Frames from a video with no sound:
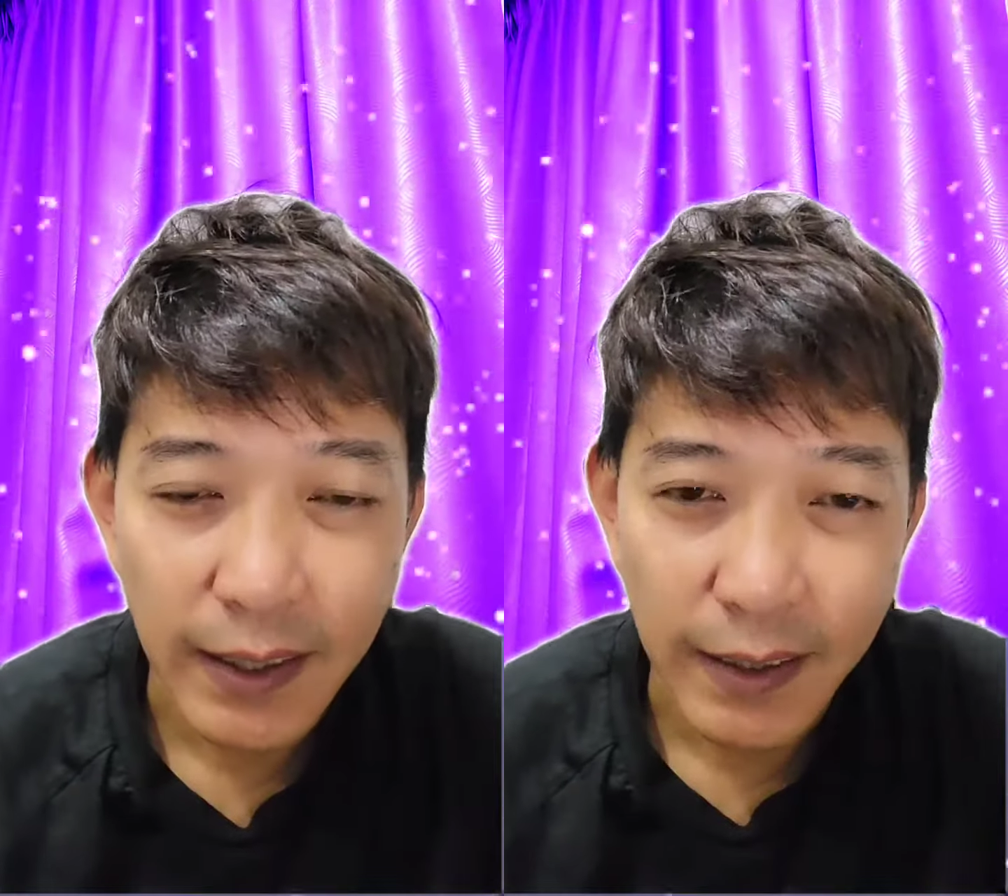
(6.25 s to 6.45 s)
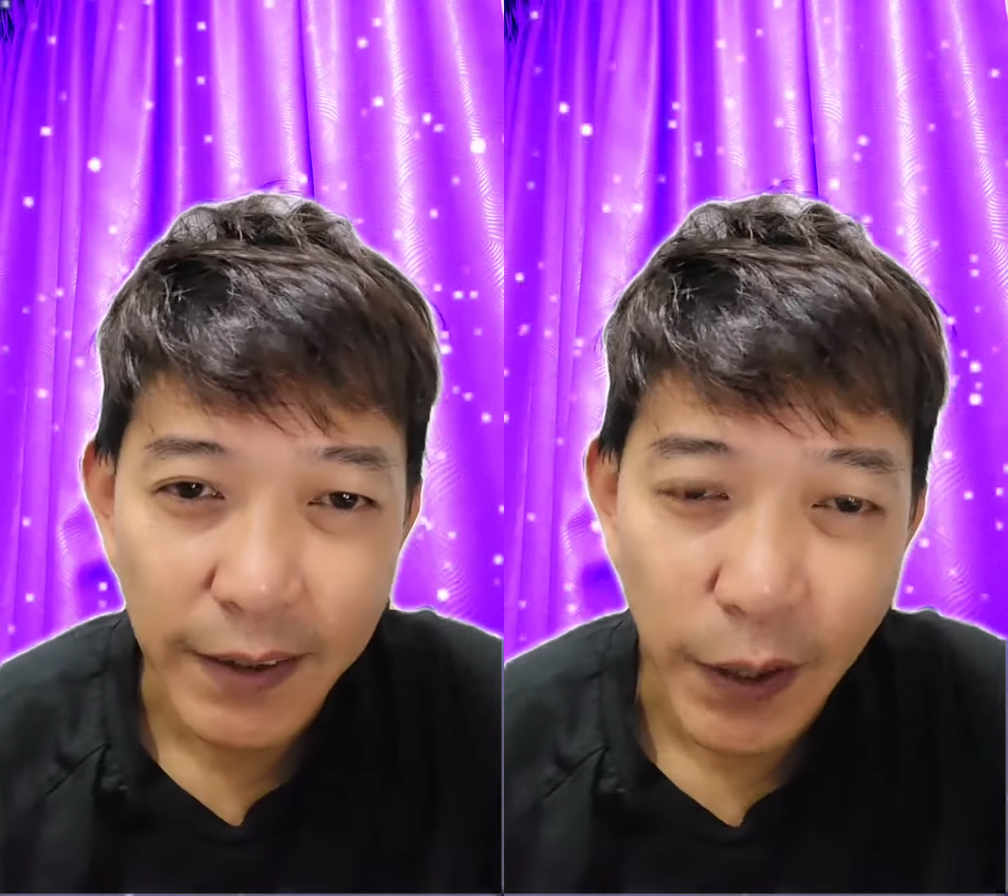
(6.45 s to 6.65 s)

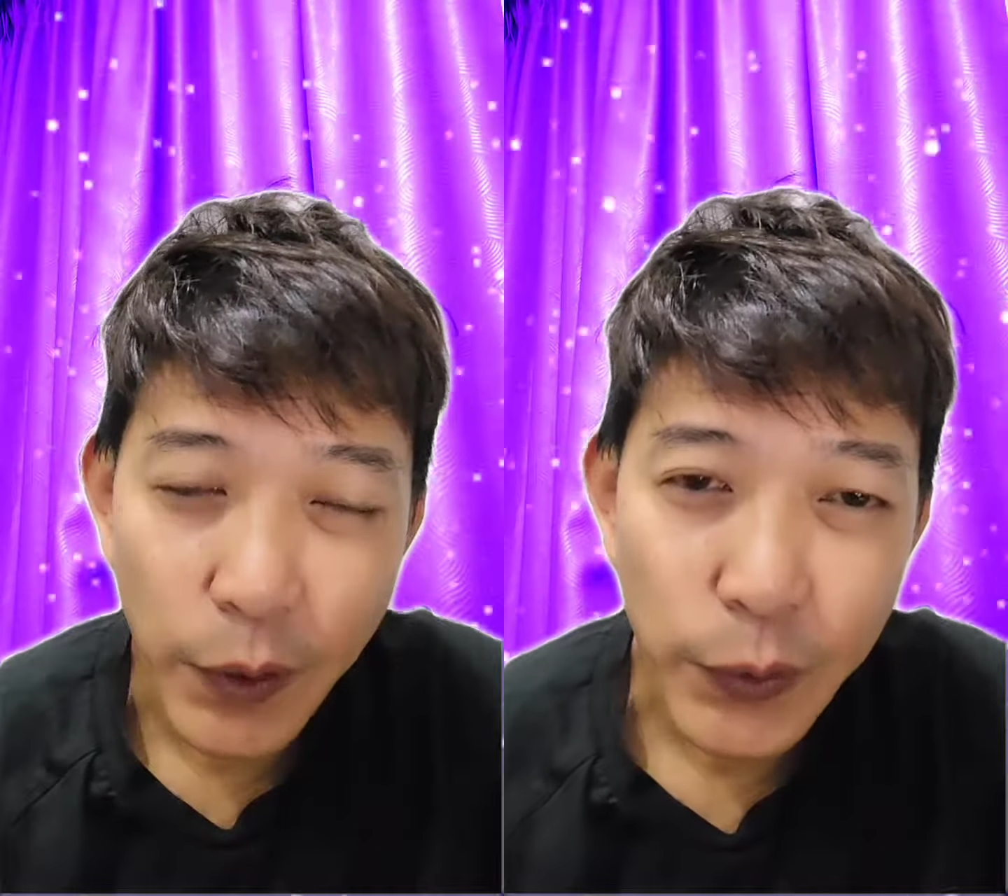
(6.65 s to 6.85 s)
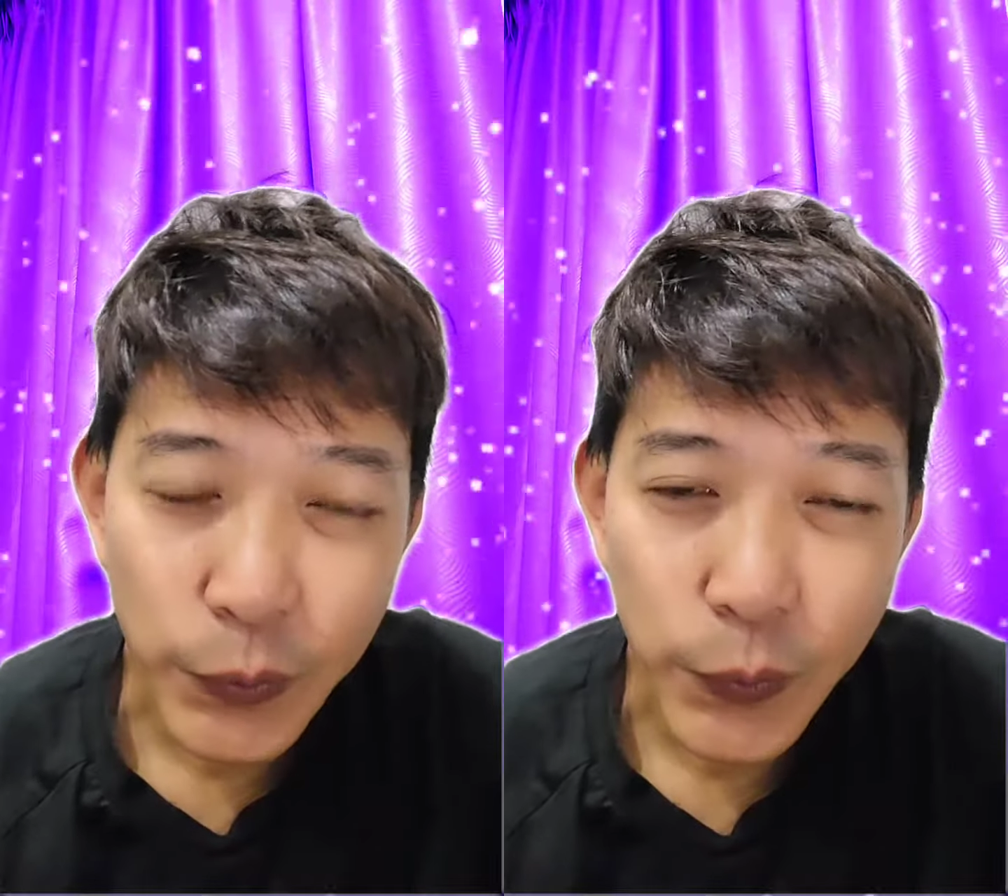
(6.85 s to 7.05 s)
And I
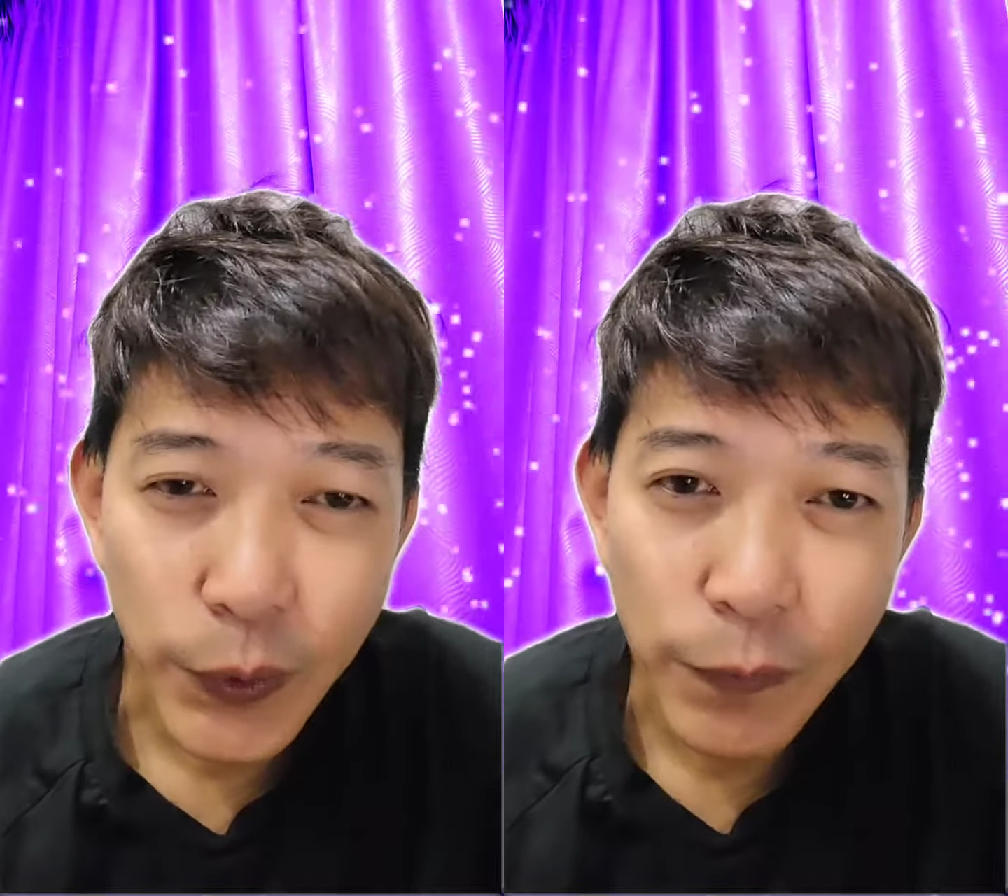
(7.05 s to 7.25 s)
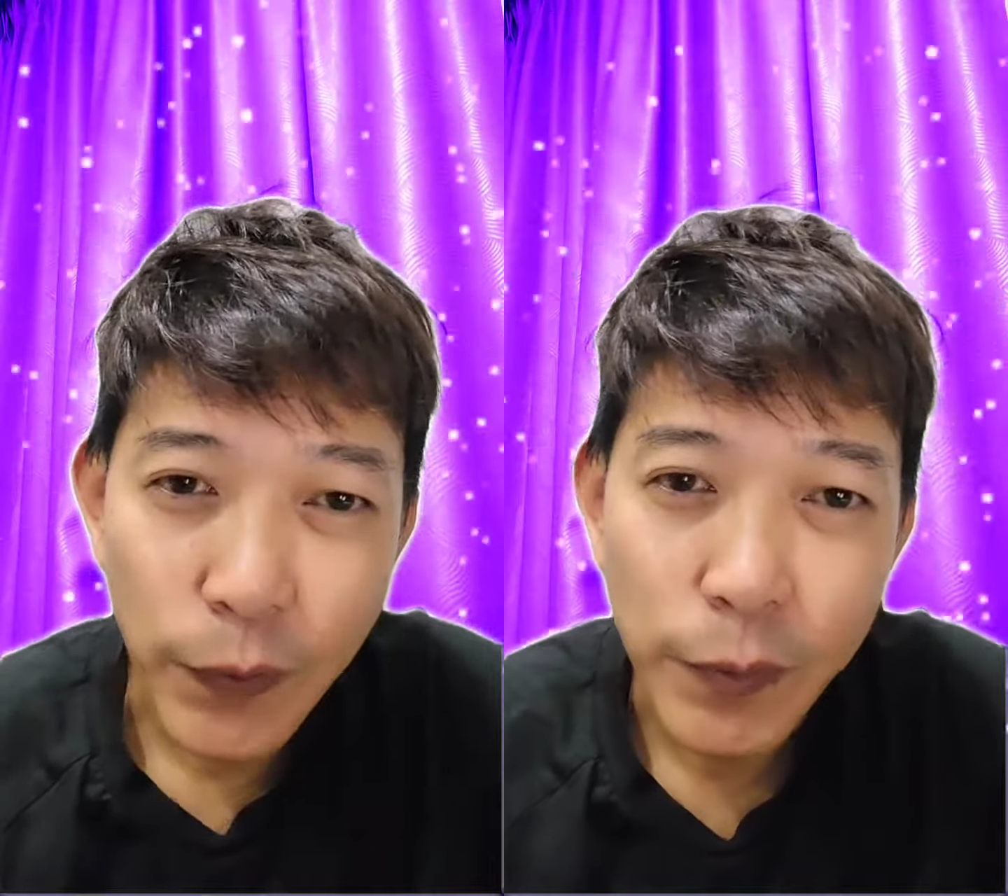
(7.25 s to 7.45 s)
want to
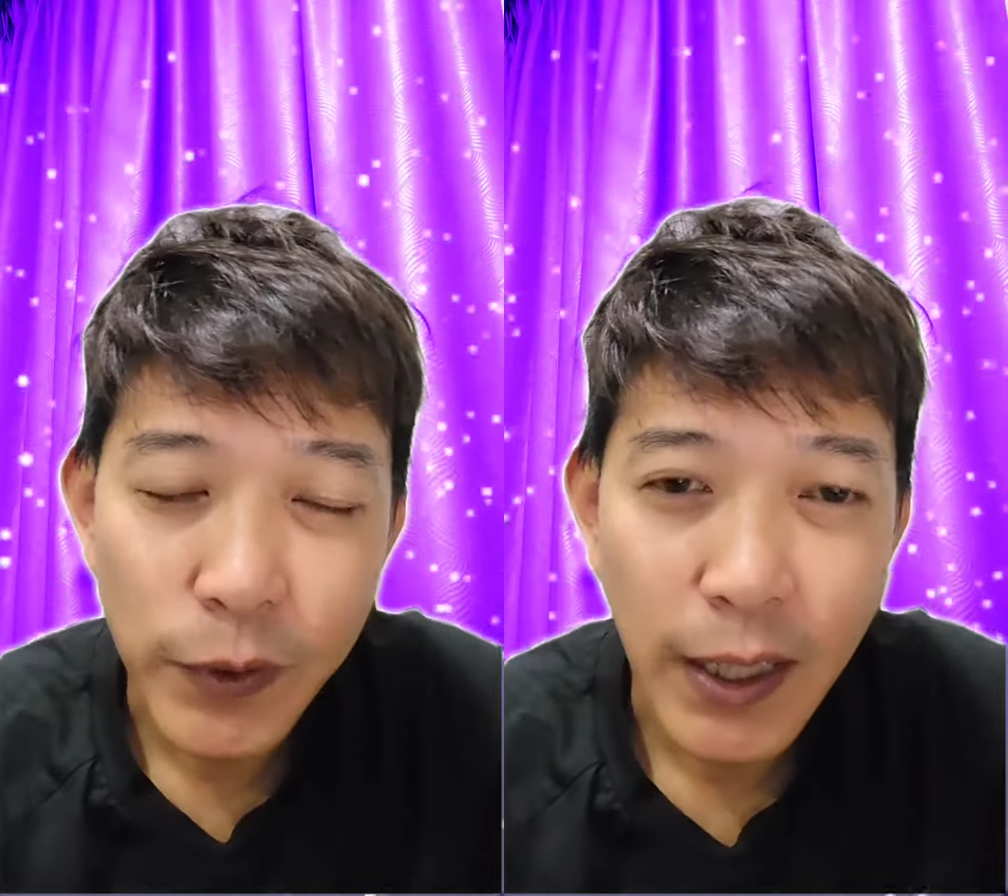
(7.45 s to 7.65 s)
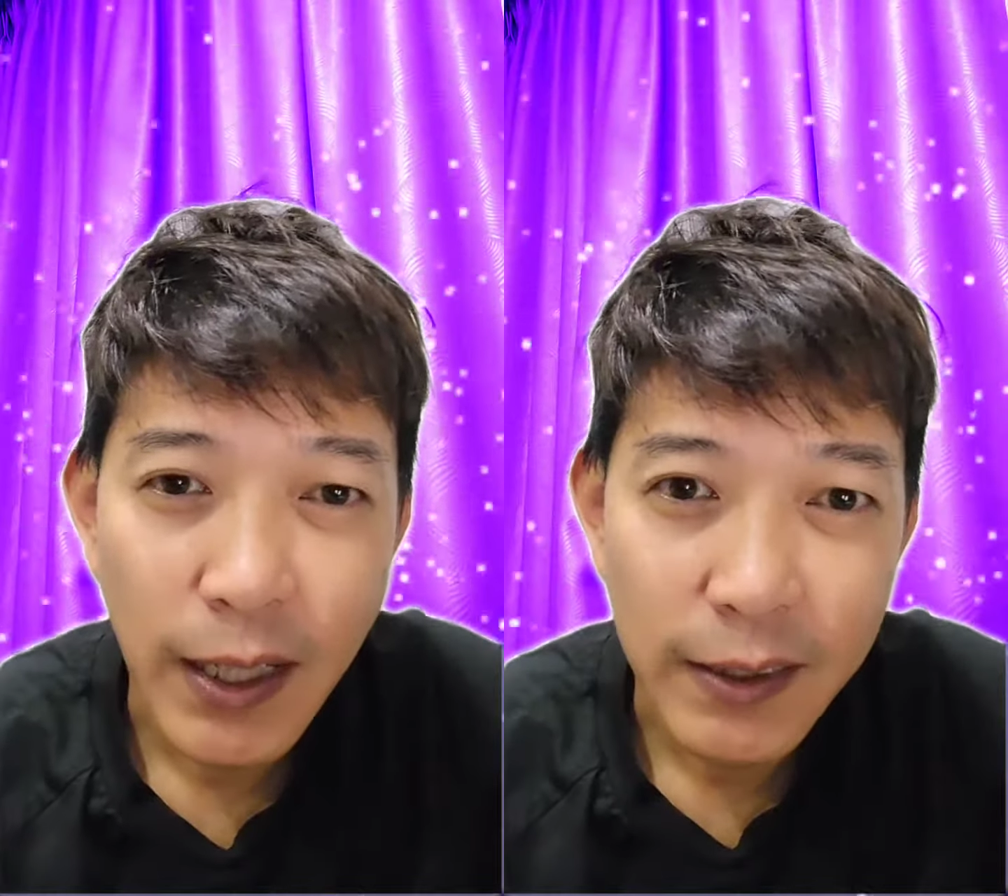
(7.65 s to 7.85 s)
inform
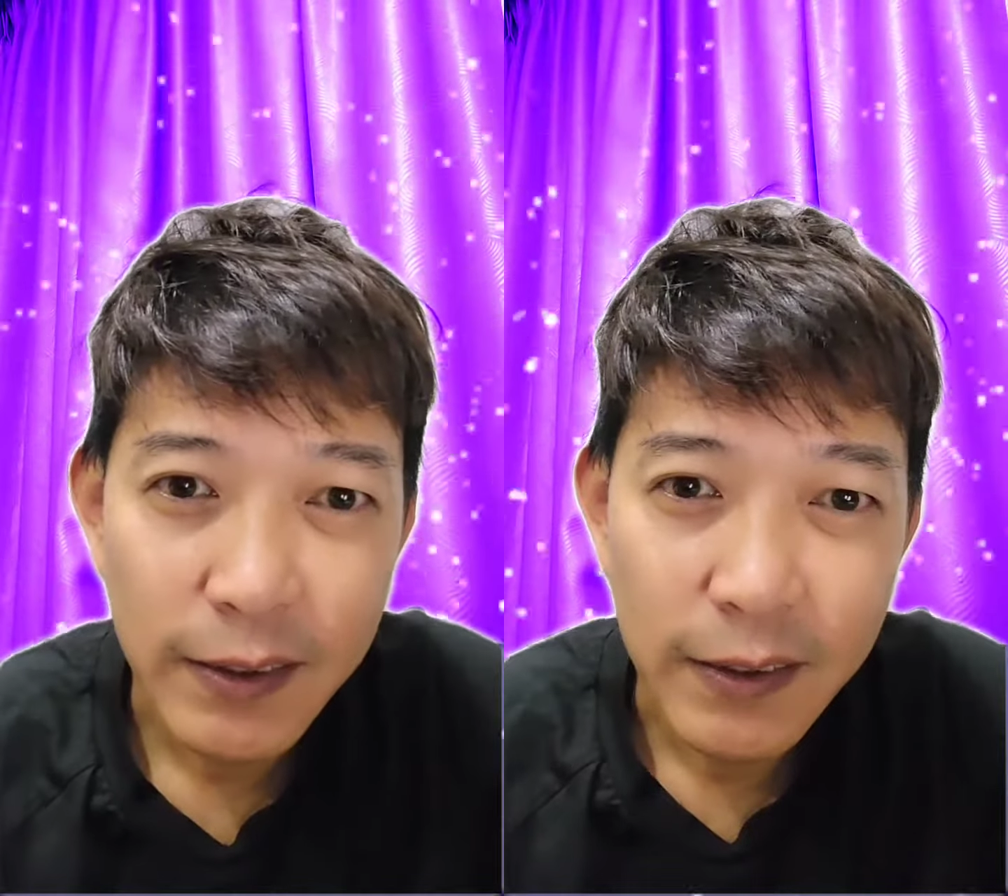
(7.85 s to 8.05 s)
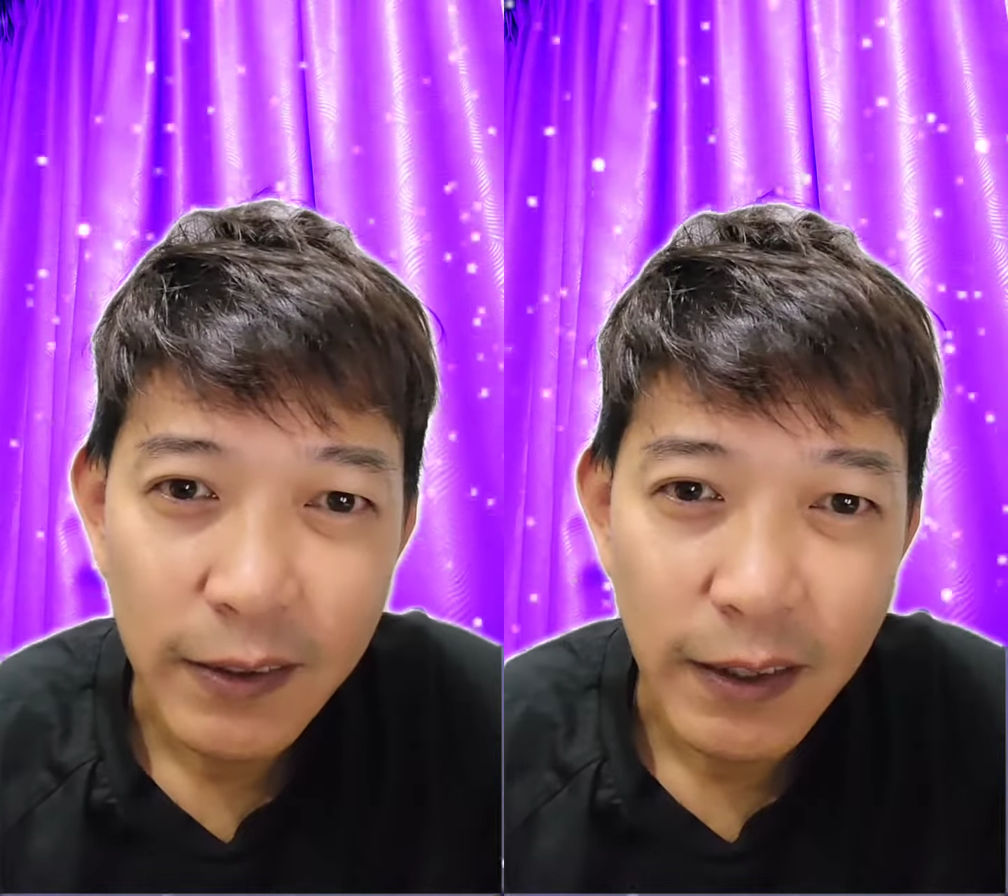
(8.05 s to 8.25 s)
you guys,